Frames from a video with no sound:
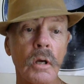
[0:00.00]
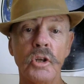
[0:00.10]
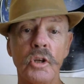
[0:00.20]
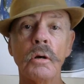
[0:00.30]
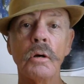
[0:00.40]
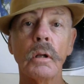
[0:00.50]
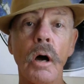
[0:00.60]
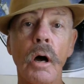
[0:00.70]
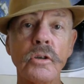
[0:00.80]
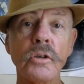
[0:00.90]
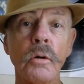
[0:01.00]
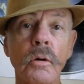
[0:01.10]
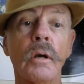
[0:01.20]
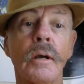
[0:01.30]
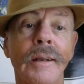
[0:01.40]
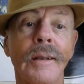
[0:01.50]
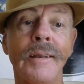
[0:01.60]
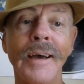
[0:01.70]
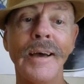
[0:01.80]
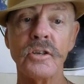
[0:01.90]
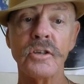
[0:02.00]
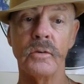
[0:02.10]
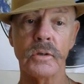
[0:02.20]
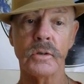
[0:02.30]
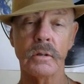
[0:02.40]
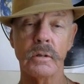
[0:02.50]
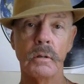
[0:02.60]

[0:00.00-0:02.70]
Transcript: neurological connections